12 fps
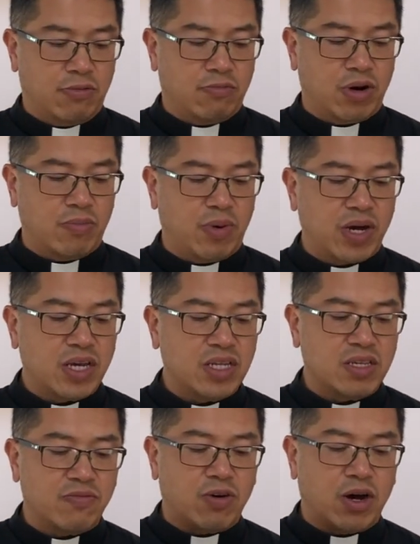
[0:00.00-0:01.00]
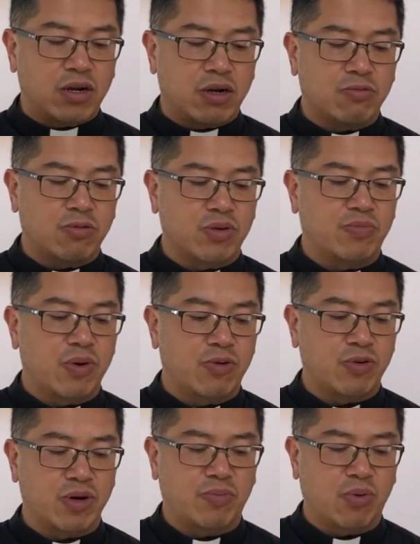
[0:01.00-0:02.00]
where buckets of water would,
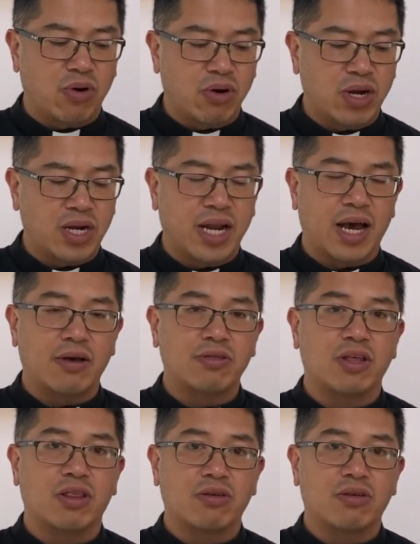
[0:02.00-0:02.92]
were poured down the